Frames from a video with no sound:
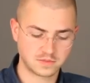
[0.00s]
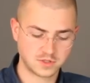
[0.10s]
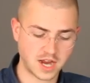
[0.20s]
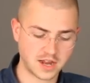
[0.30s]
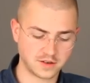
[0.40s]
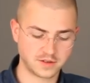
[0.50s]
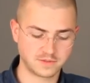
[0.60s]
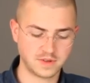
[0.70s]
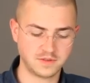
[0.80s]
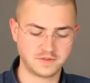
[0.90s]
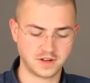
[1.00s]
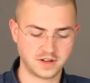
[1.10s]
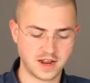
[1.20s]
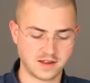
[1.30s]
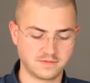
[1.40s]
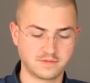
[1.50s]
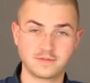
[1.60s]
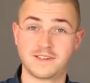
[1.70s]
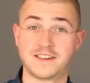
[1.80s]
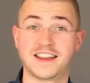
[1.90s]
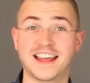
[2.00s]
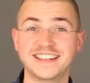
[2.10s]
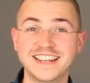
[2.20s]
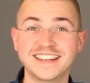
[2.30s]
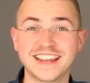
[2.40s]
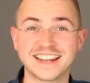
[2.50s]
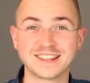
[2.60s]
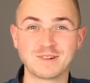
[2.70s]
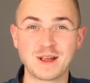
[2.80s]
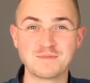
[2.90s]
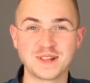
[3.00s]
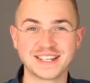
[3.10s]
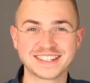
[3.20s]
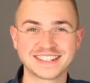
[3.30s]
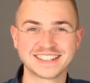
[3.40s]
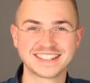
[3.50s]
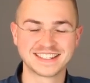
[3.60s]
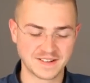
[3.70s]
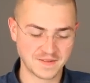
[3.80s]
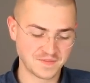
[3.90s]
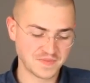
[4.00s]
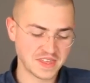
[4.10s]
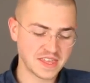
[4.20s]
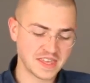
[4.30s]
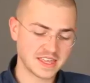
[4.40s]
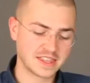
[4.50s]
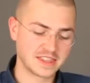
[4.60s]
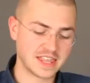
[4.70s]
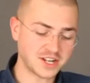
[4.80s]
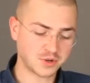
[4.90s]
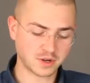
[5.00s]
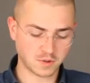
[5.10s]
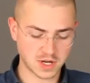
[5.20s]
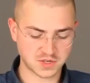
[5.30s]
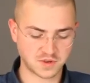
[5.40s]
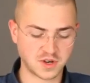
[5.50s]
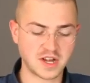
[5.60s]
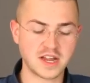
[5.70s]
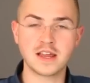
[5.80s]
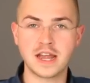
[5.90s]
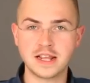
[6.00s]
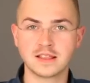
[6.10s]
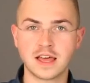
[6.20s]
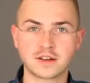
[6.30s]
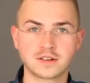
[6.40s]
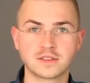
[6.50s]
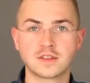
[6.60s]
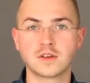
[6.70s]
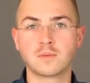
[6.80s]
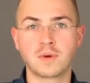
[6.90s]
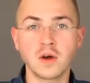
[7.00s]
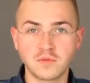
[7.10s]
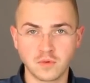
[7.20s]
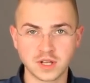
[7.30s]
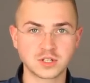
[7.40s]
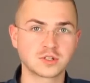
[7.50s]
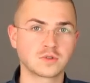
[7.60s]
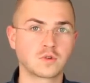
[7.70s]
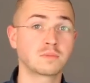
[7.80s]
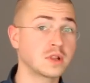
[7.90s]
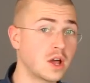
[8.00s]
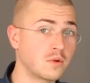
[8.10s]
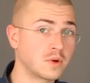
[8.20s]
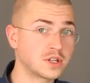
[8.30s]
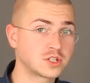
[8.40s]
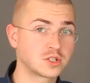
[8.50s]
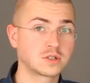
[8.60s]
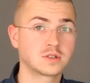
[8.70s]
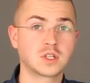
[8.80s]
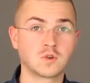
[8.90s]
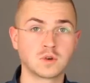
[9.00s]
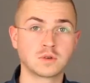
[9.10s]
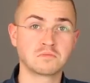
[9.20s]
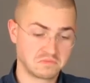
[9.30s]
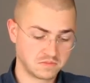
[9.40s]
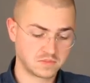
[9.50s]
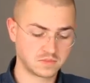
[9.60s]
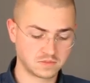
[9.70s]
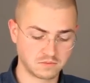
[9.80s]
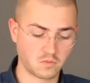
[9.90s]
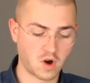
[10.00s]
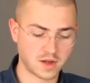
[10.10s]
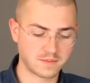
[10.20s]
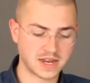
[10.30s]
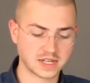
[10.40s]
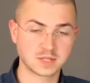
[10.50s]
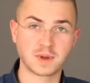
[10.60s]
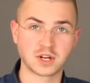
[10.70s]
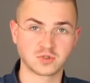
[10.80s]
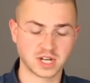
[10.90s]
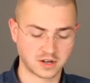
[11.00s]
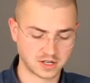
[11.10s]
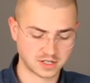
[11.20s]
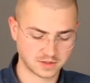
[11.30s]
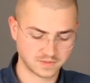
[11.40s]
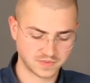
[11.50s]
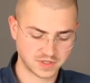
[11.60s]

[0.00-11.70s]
Child, it figured it out. And I did get it in the right place. That trick works for any letter above which or below which you would want to make a special character.